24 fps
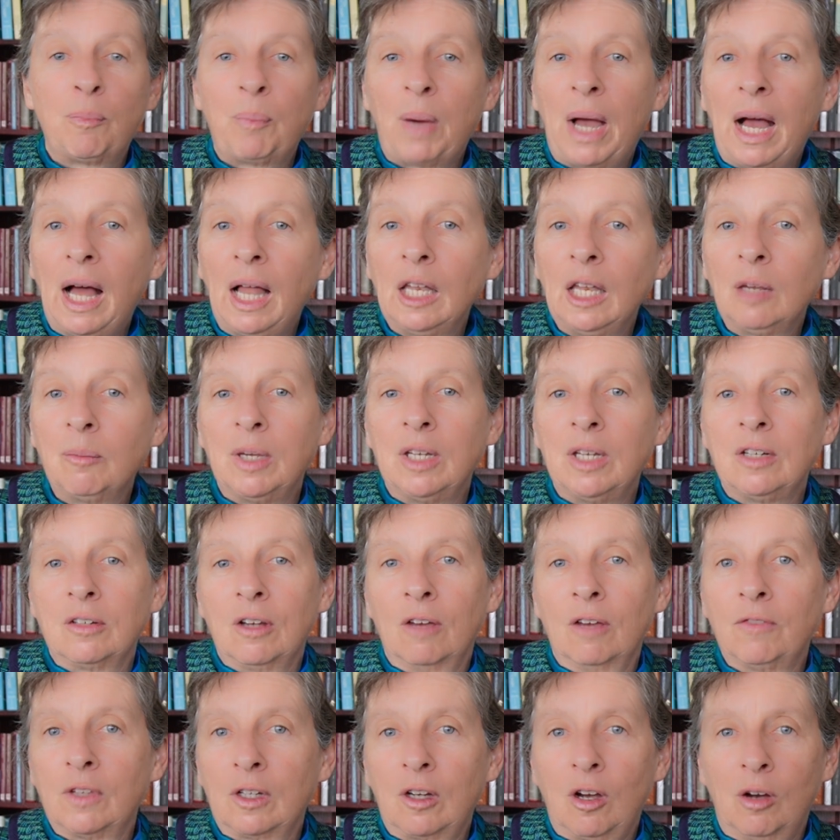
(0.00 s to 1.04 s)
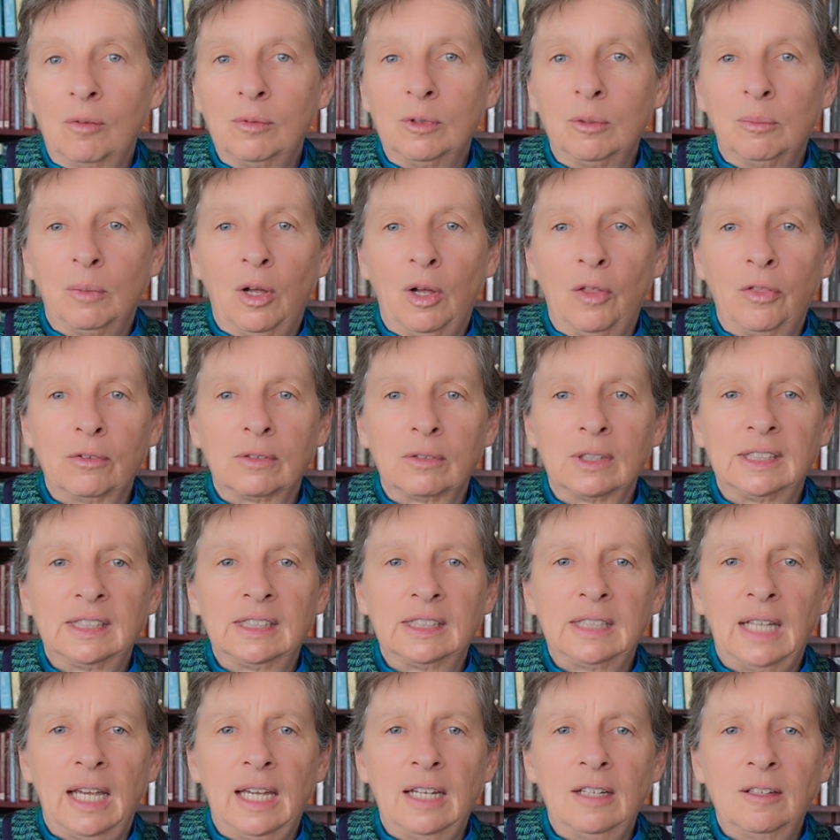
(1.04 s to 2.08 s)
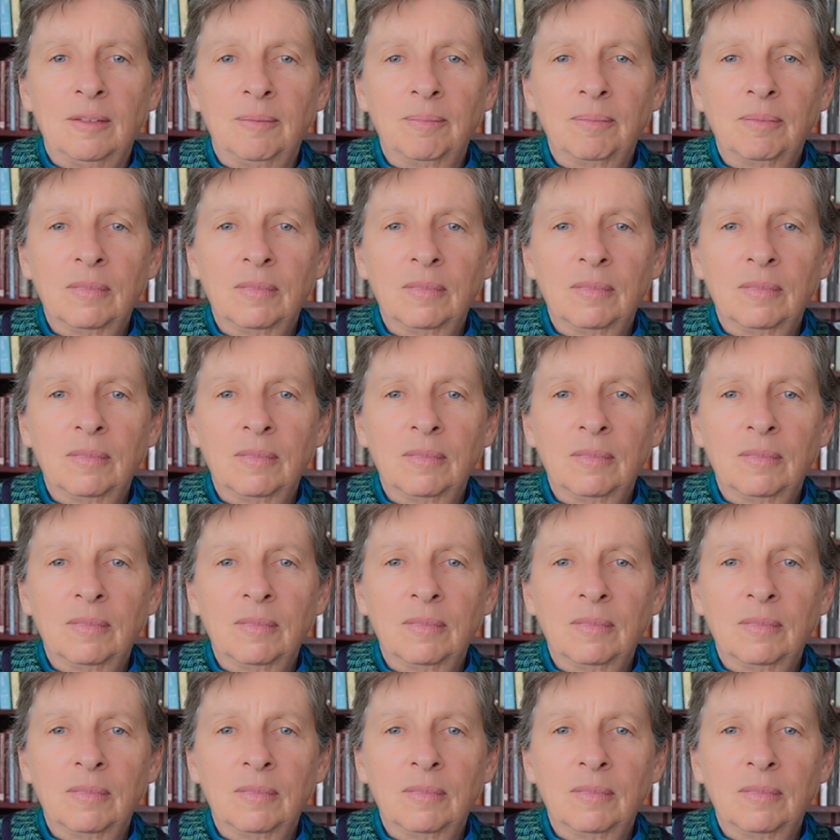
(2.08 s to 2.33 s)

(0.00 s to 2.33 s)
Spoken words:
Parliament of the Commonwealth or a state.